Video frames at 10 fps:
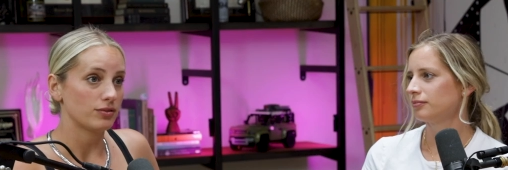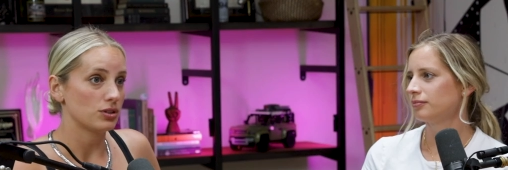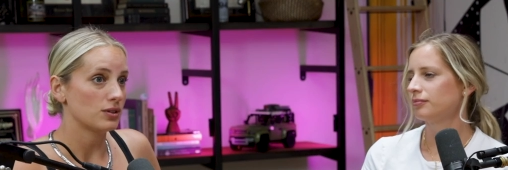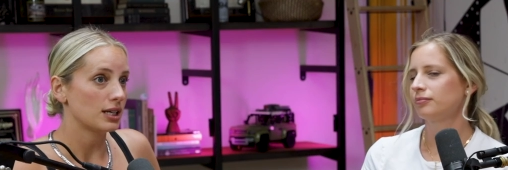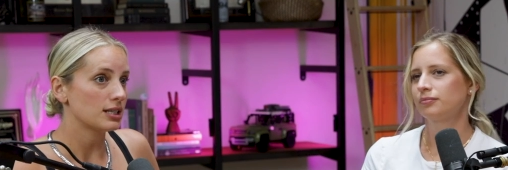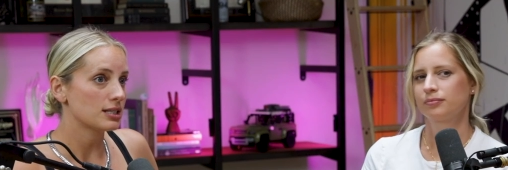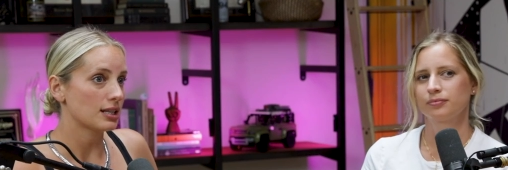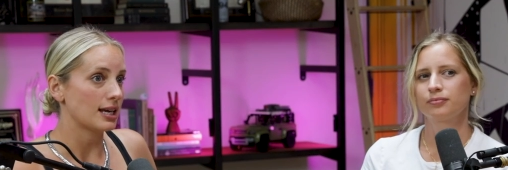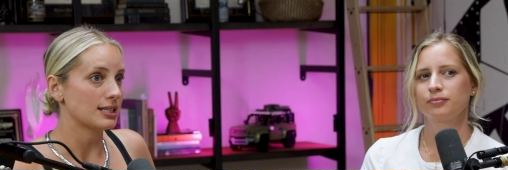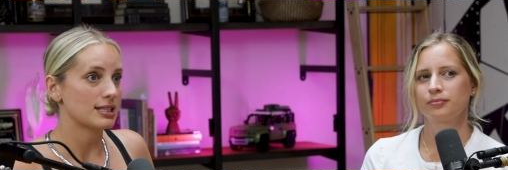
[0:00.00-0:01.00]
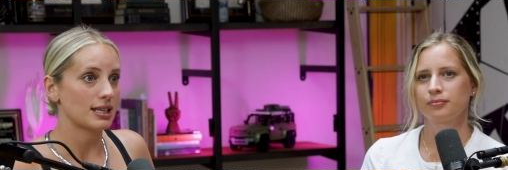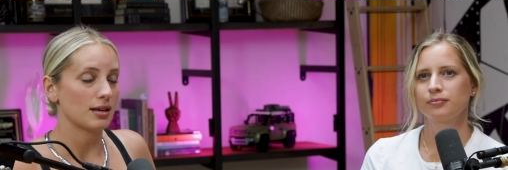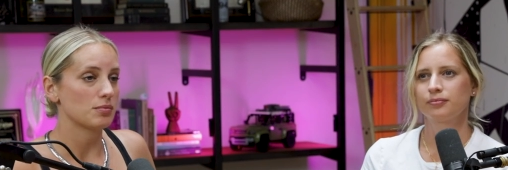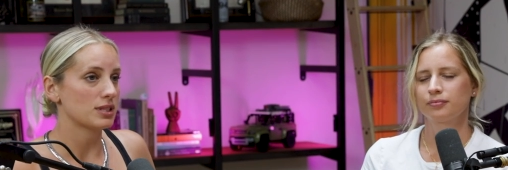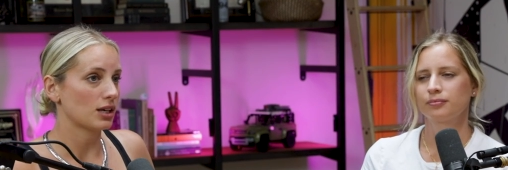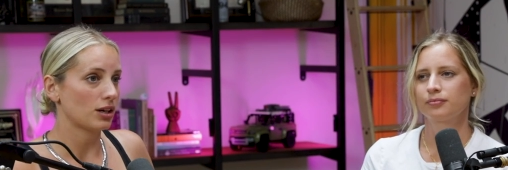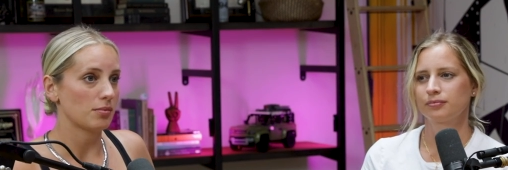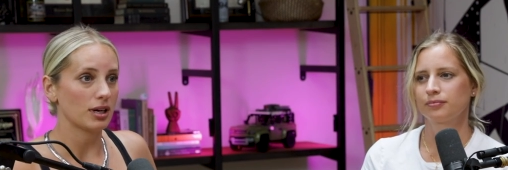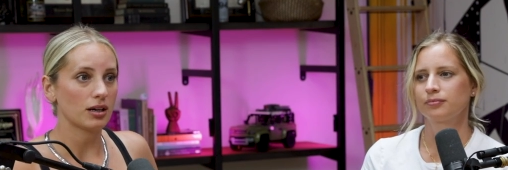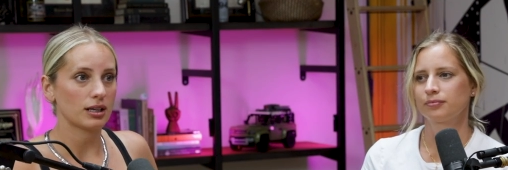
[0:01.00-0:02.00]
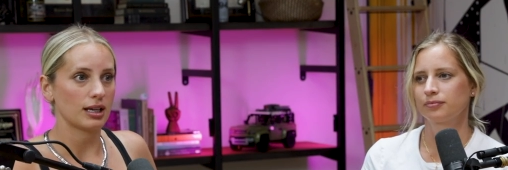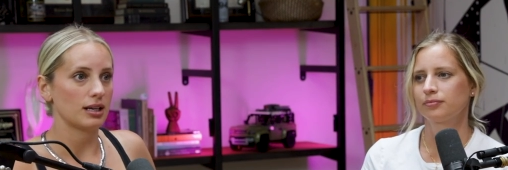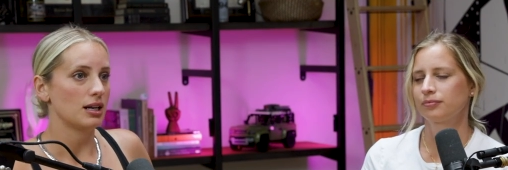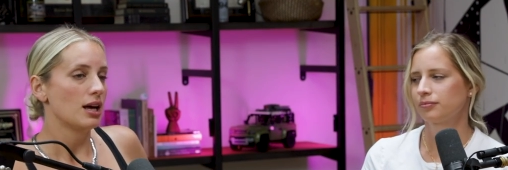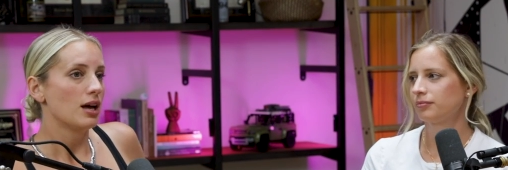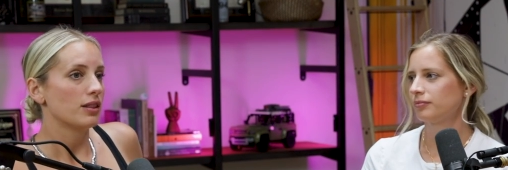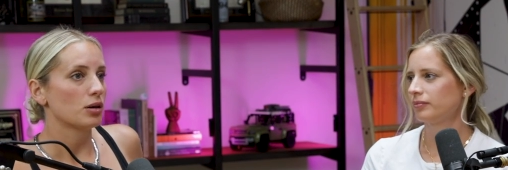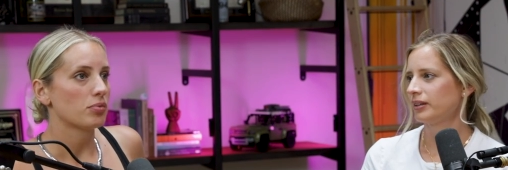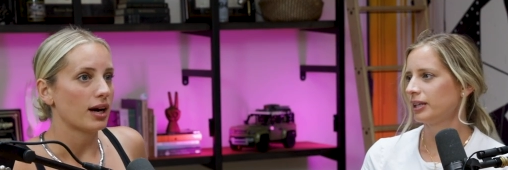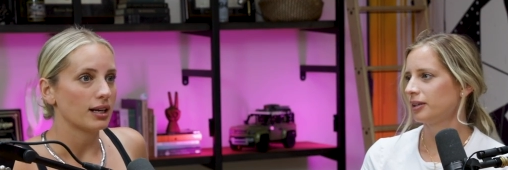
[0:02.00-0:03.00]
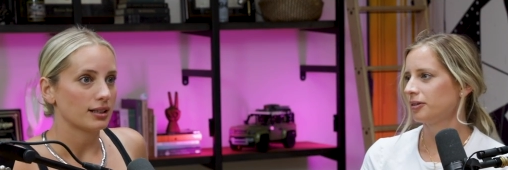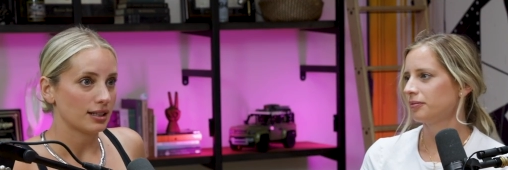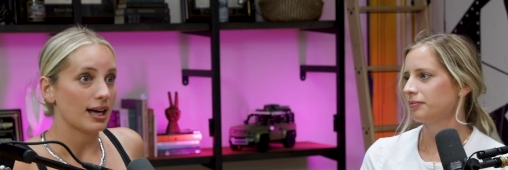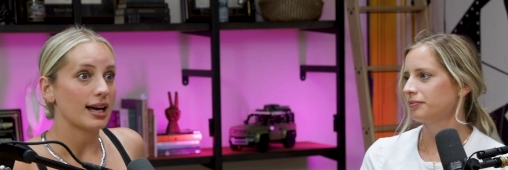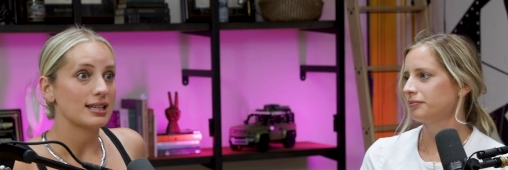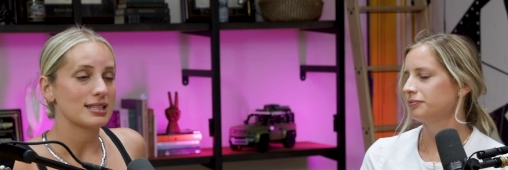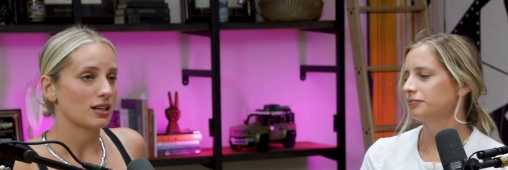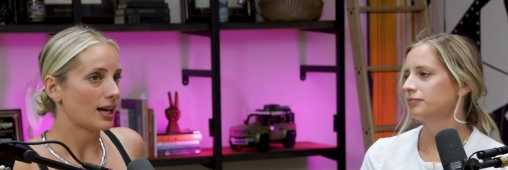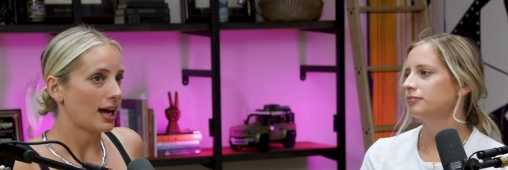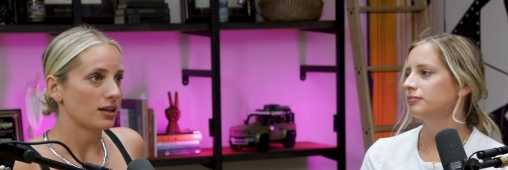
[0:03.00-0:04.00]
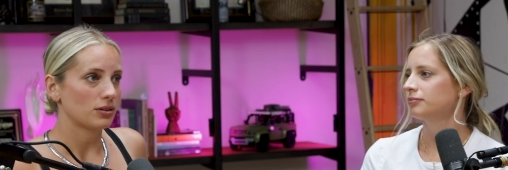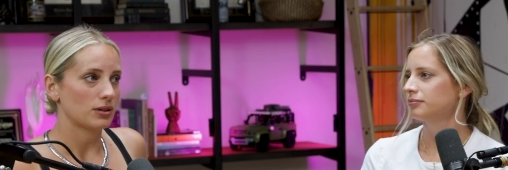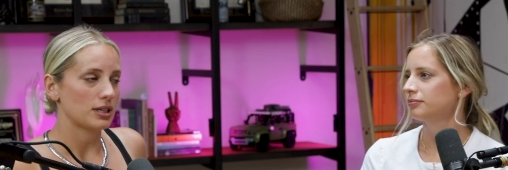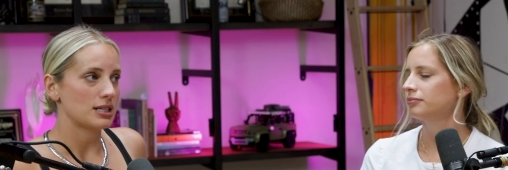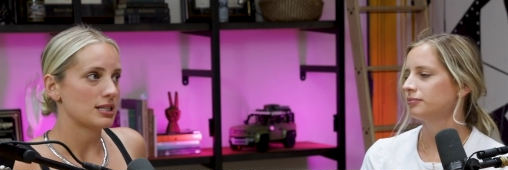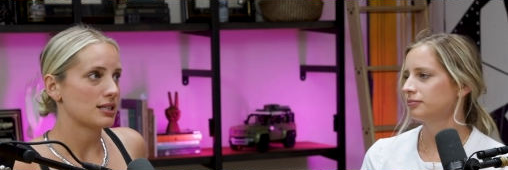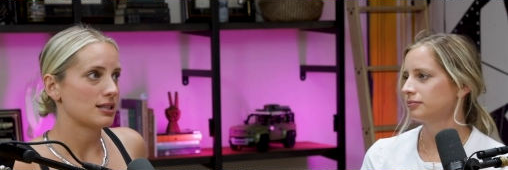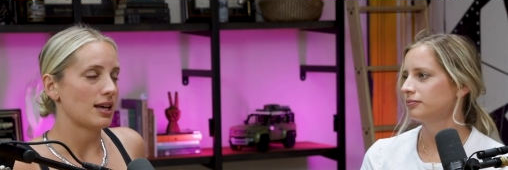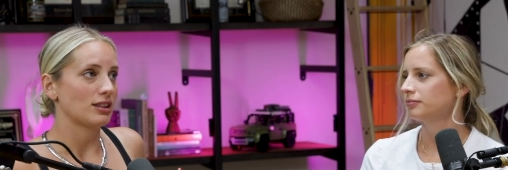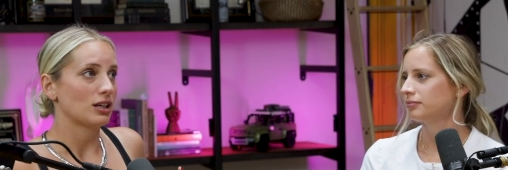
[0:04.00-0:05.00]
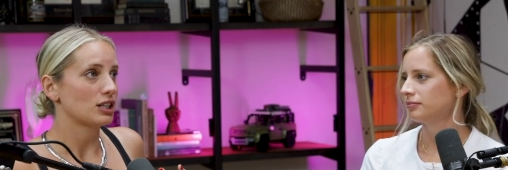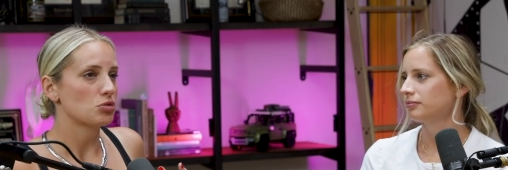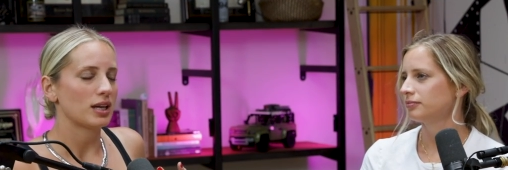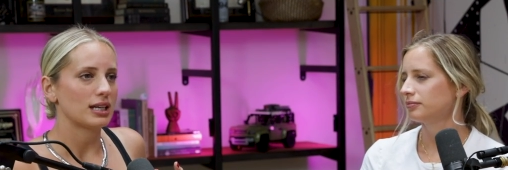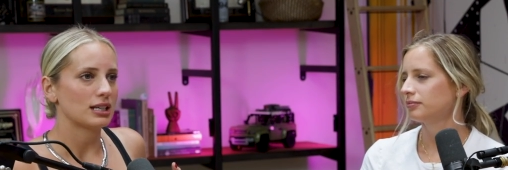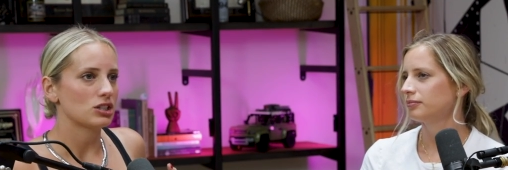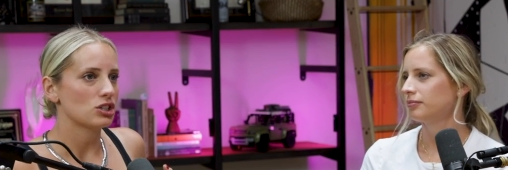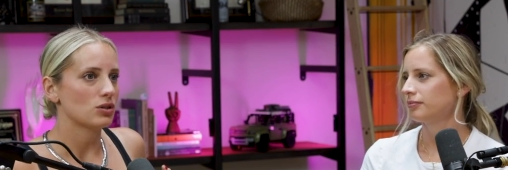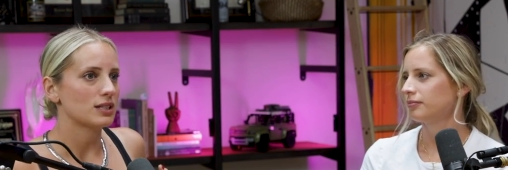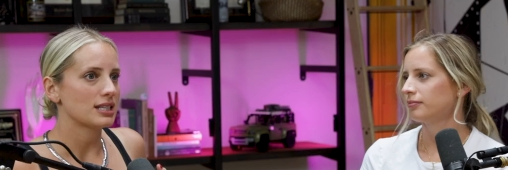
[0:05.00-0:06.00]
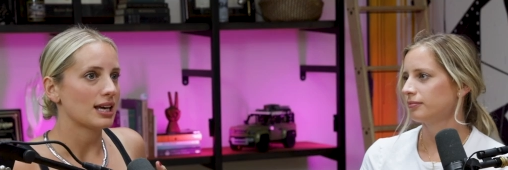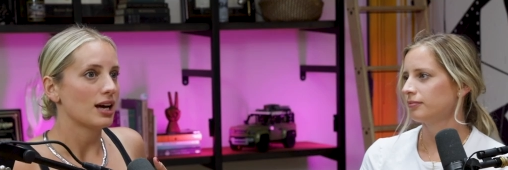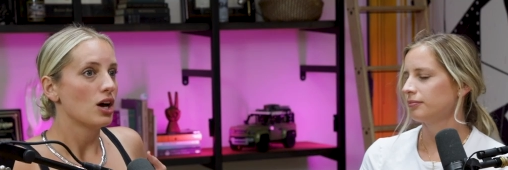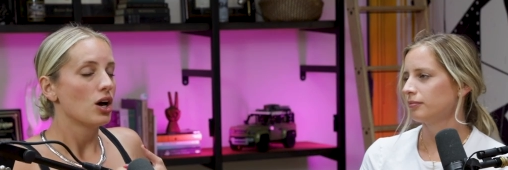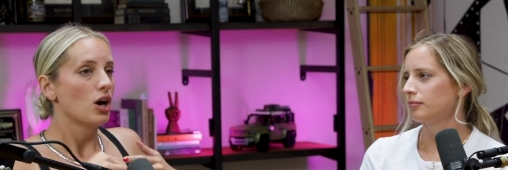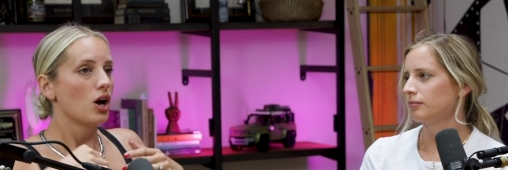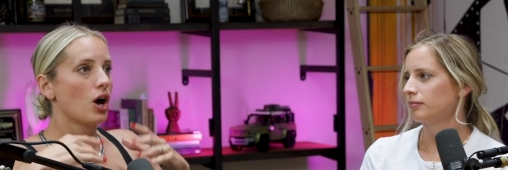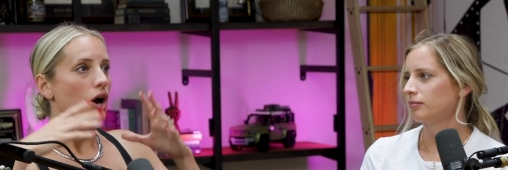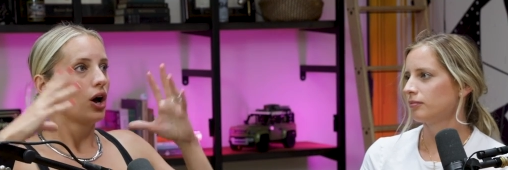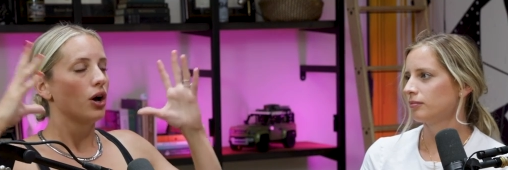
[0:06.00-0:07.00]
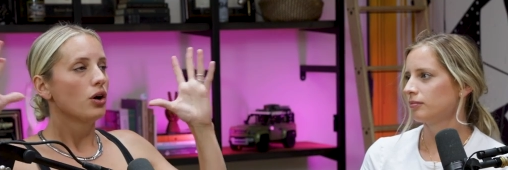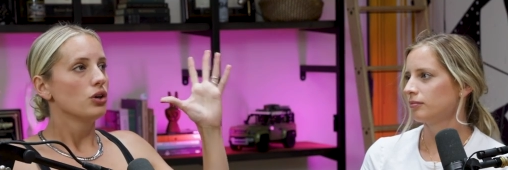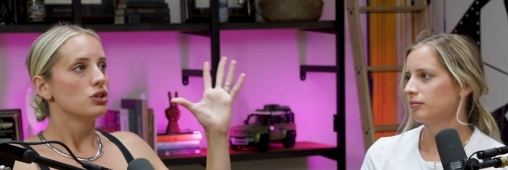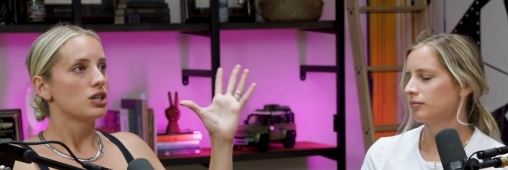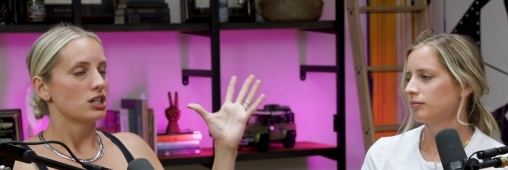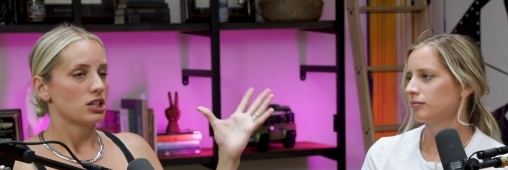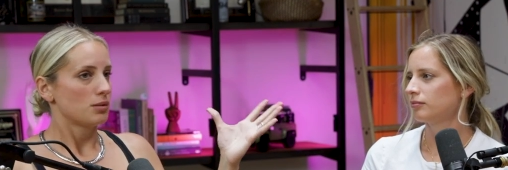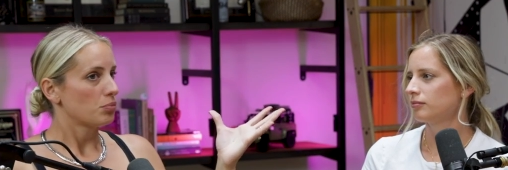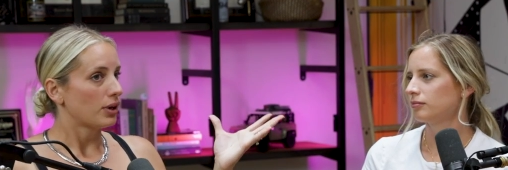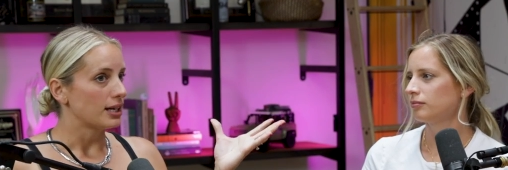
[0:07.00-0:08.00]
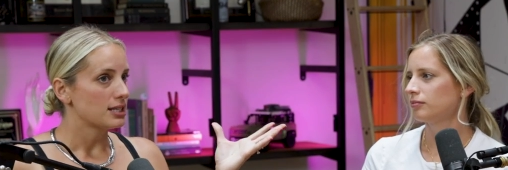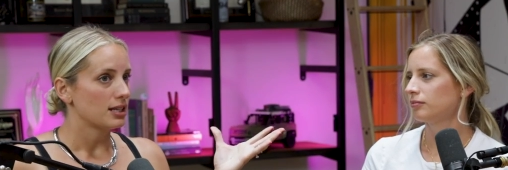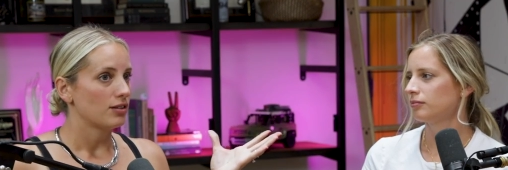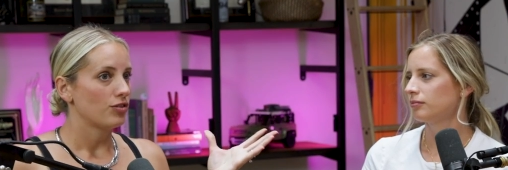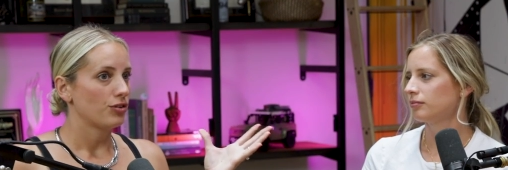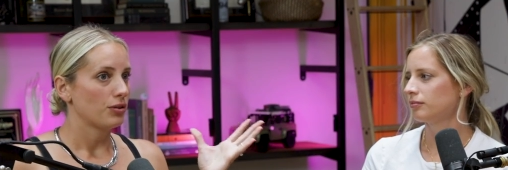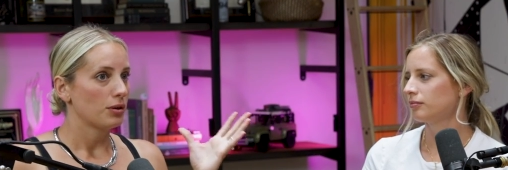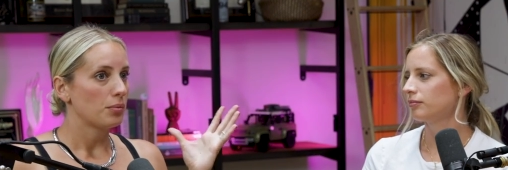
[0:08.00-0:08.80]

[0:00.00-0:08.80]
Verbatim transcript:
Speaker 1: of newness, like Skims and Good American. Right, they have their product to. lines, their categories that they're expanding into. It's like such an impressive